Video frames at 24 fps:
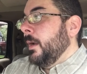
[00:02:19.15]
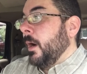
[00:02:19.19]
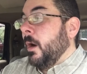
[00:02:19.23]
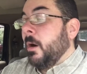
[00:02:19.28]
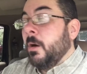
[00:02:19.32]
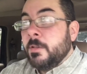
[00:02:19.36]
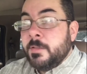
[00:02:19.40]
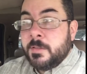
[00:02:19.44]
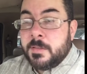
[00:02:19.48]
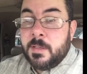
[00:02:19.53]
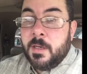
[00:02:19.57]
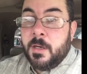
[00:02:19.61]

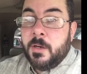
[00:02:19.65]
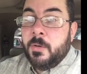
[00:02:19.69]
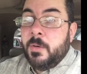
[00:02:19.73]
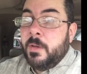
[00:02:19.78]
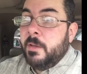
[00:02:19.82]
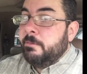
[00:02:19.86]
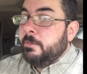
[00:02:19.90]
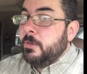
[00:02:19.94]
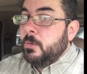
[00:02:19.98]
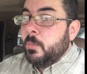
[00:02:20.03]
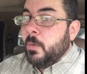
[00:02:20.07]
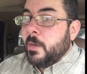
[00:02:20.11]
Also,
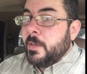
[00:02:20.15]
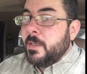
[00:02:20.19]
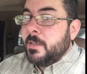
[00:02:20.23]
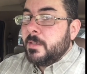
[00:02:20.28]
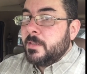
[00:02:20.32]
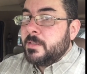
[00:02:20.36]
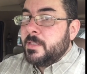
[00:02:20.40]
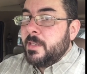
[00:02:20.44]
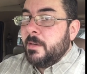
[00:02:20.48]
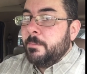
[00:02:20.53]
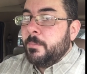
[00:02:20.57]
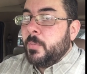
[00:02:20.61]
if you wanted
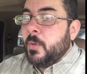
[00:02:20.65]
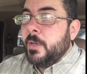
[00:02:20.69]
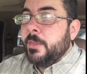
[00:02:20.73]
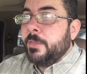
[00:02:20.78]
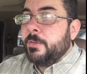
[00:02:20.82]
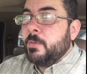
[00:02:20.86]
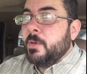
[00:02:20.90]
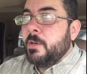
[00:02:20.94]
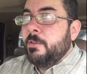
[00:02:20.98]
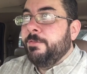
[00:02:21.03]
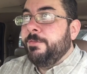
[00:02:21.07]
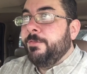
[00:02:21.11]
a
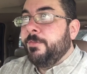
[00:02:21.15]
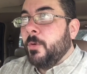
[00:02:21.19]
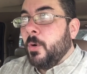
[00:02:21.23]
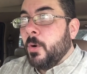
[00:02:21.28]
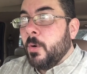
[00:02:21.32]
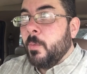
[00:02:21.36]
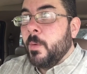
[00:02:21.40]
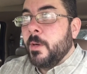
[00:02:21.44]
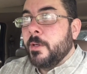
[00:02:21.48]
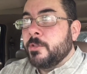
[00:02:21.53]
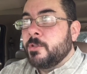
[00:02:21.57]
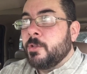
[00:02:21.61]
7.3
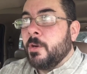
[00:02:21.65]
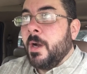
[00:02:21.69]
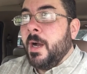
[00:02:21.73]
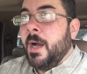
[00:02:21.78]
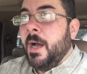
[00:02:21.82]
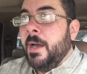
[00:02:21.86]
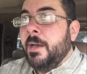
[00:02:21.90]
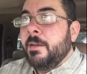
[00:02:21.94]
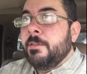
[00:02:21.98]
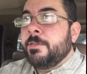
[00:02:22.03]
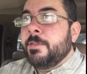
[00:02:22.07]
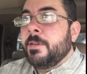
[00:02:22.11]
four-wheel
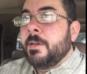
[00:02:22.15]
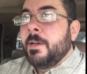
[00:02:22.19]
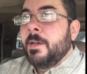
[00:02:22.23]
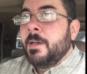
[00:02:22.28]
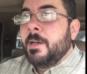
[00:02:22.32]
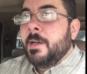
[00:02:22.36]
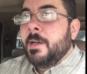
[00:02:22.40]
drive,